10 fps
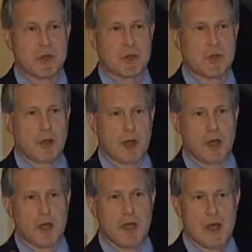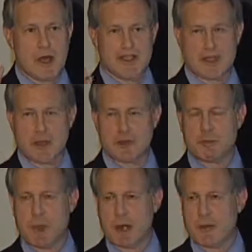of Coca-Cola, a Snickers
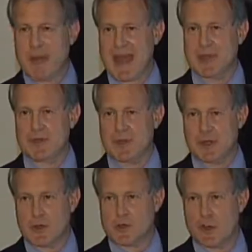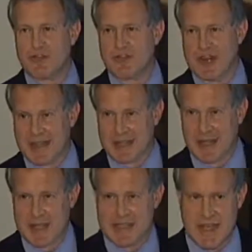bar, and a bag of Doritos, all for
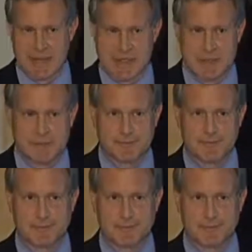99 cents.